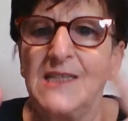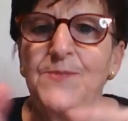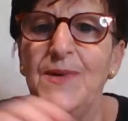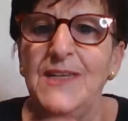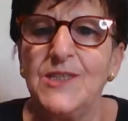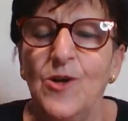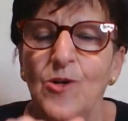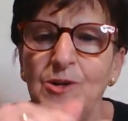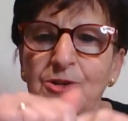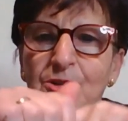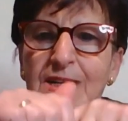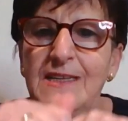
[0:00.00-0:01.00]
just please
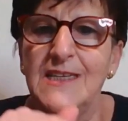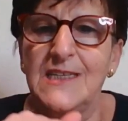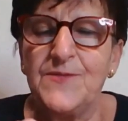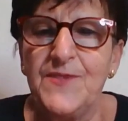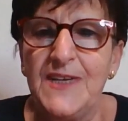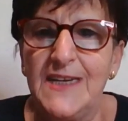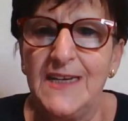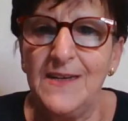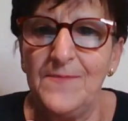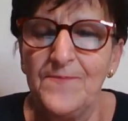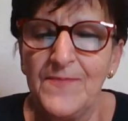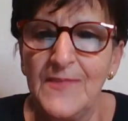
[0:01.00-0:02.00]
hold your index finger.
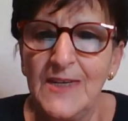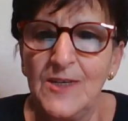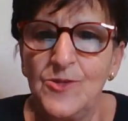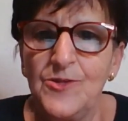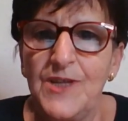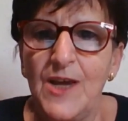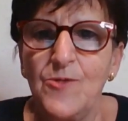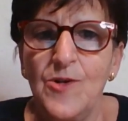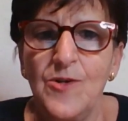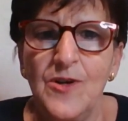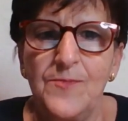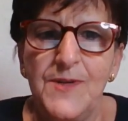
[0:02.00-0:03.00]
Today we're
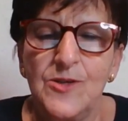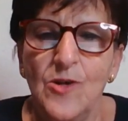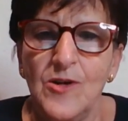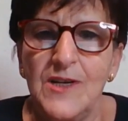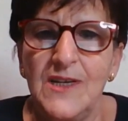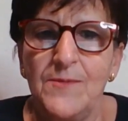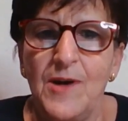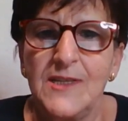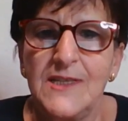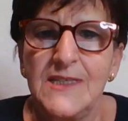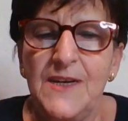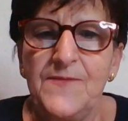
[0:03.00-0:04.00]
going to be talking
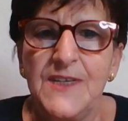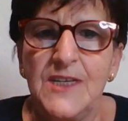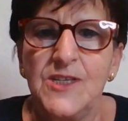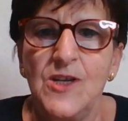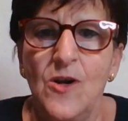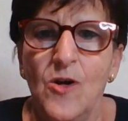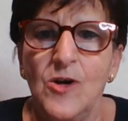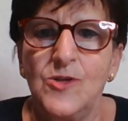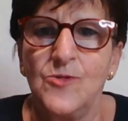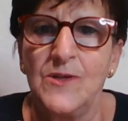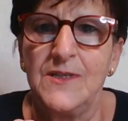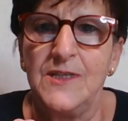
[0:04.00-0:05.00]
about Safety Energy
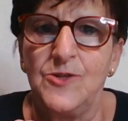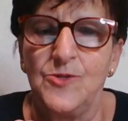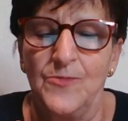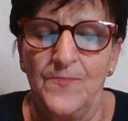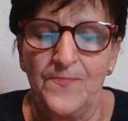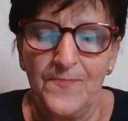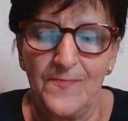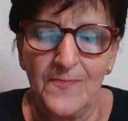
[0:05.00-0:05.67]
Lock 22.